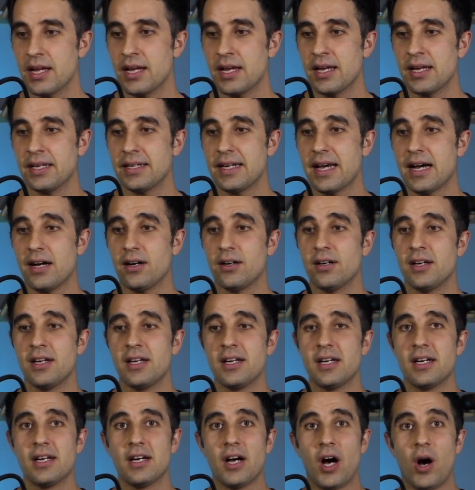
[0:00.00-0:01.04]
Now,
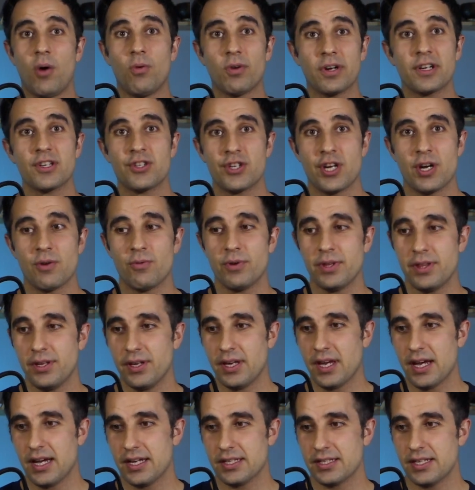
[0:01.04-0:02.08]
I want to share with you
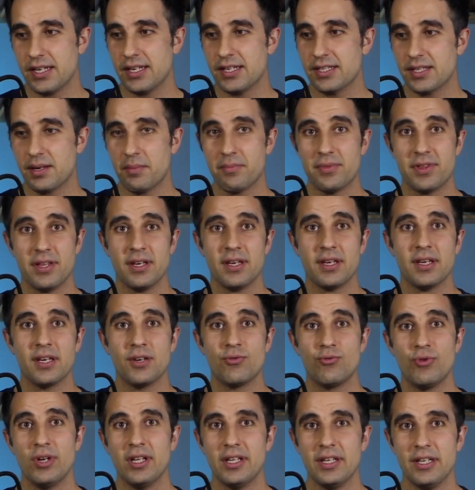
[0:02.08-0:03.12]
guys something
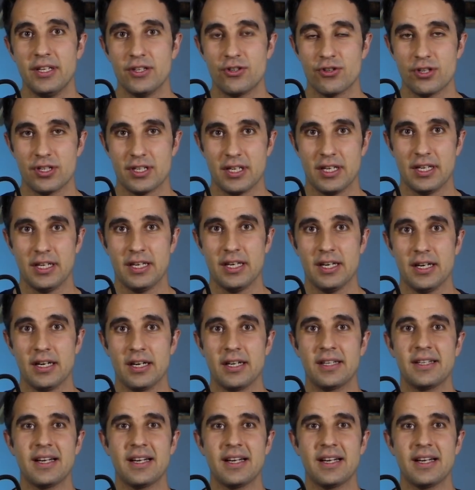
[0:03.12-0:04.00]
really interesting here.